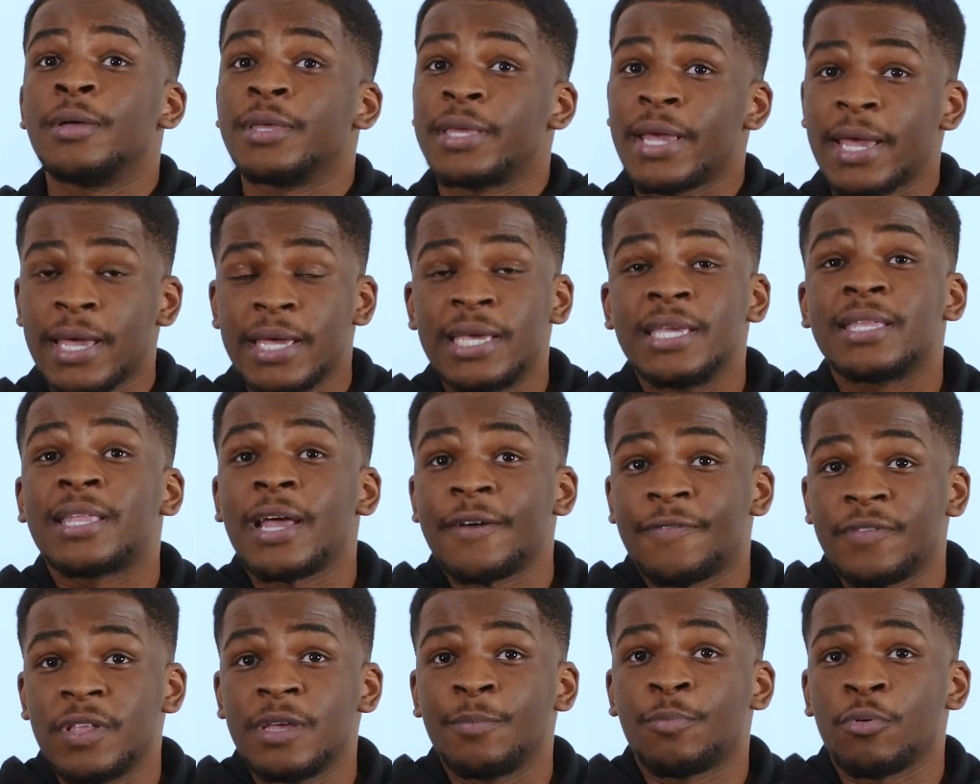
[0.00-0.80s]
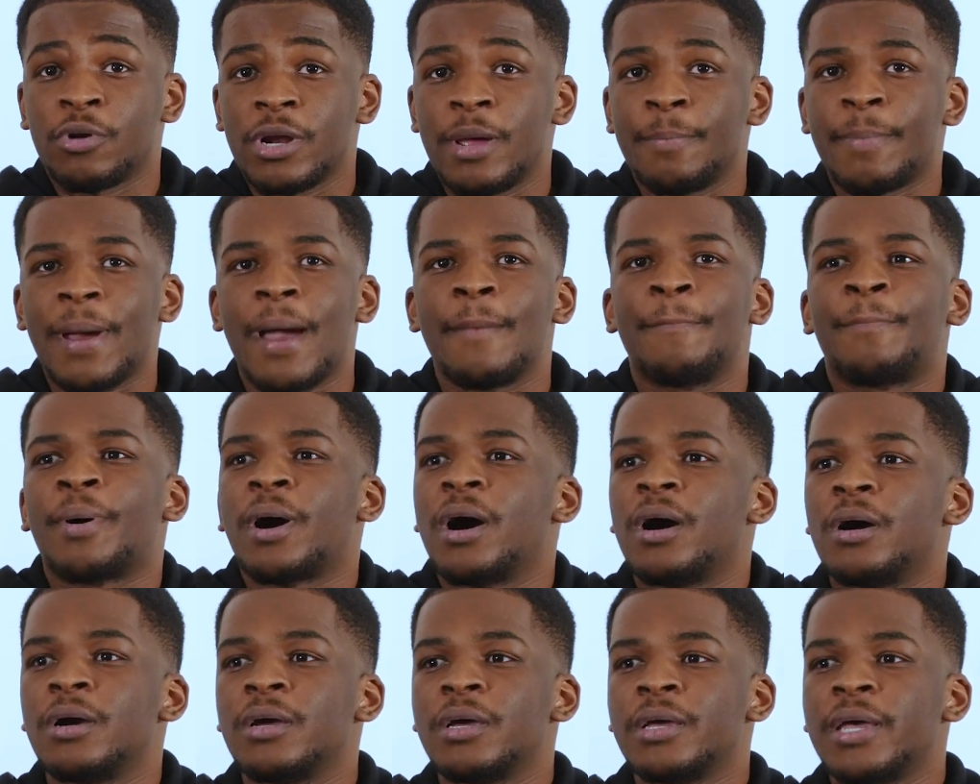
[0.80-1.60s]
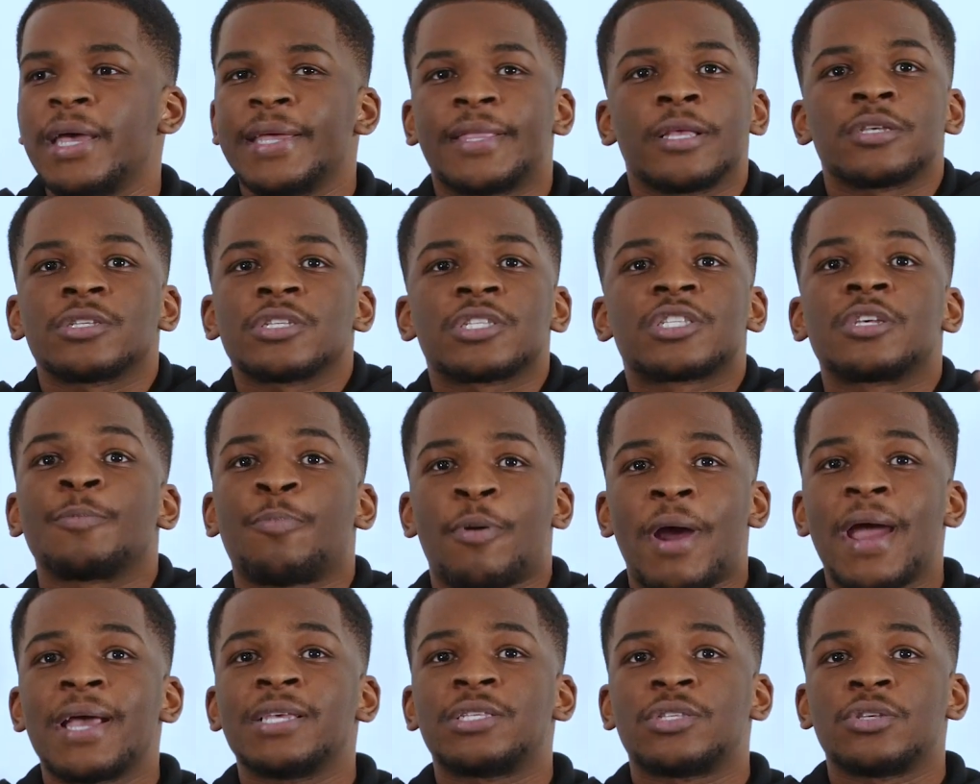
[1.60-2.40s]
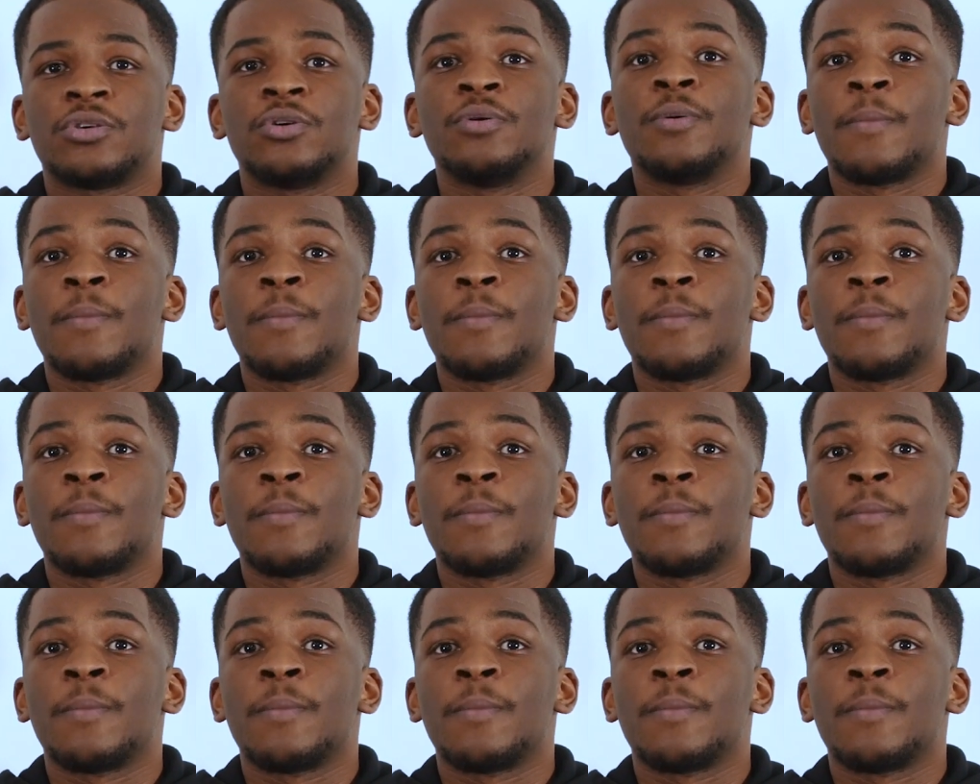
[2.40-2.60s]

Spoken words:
Yeah, he definitely brought them back, but it doesn't surprise you.